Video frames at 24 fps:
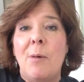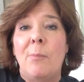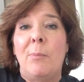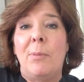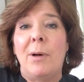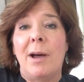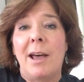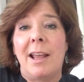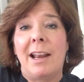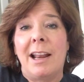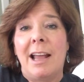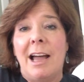
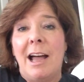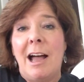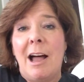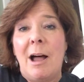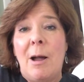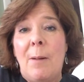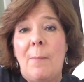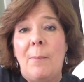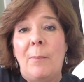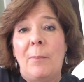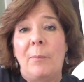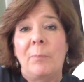but
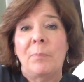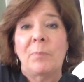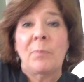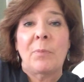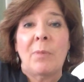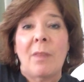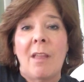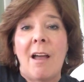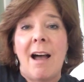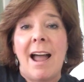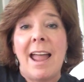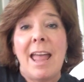
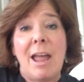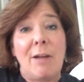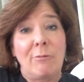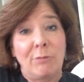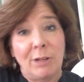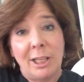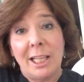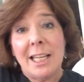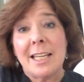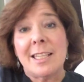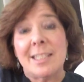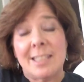I am
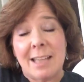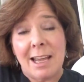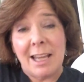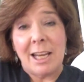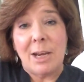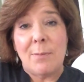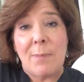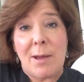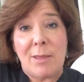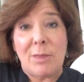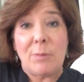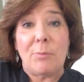really
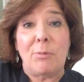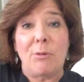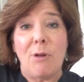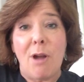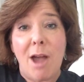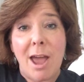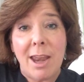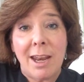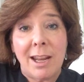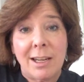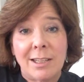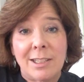excited about the
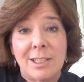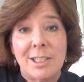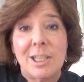product,